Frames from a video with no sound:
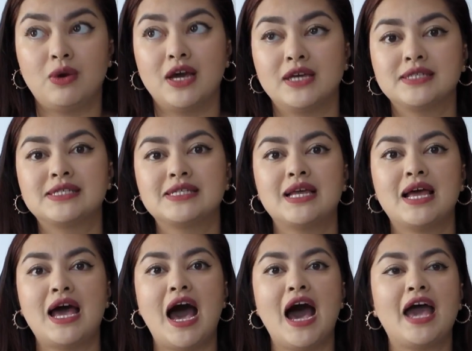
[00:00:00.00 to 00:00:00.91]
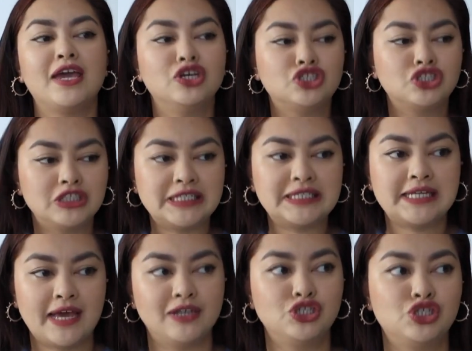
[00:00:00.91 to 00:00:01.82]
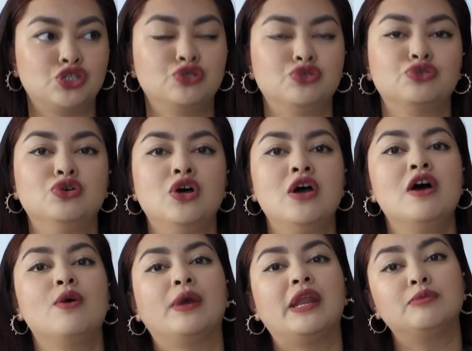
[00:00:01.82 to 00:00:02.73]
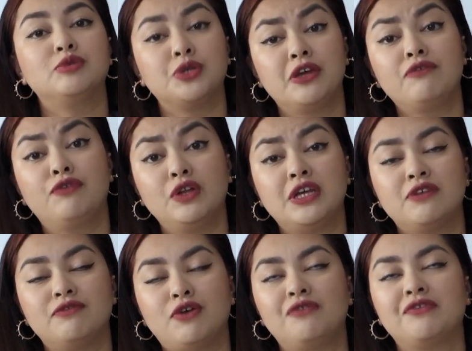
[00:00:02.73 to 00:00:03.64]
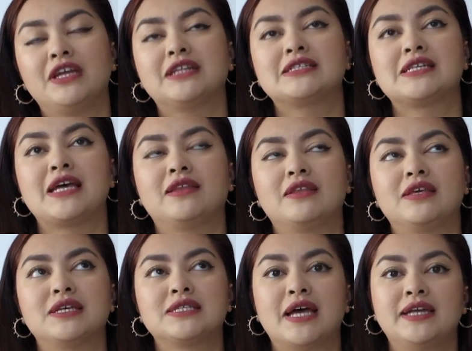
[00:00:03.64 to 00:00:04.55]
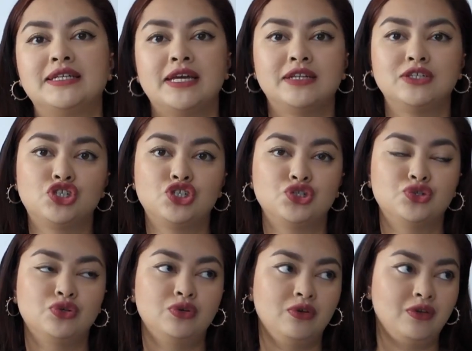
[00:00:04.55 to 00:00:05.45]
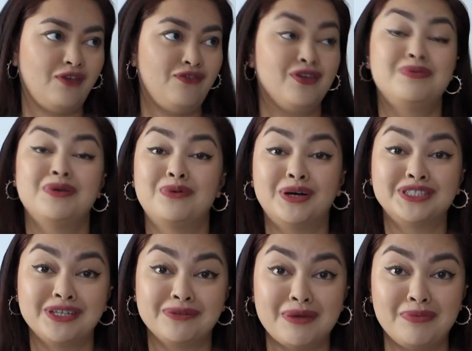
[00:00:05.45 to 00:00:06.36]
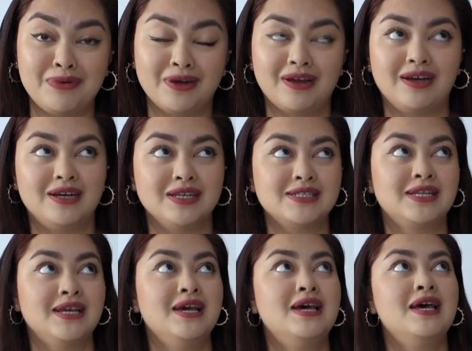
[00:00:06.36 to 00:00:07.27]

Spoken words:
wise, I usually tend to, when I'm doing fully involved knits like this, I tend to, if you've been watching my podcast,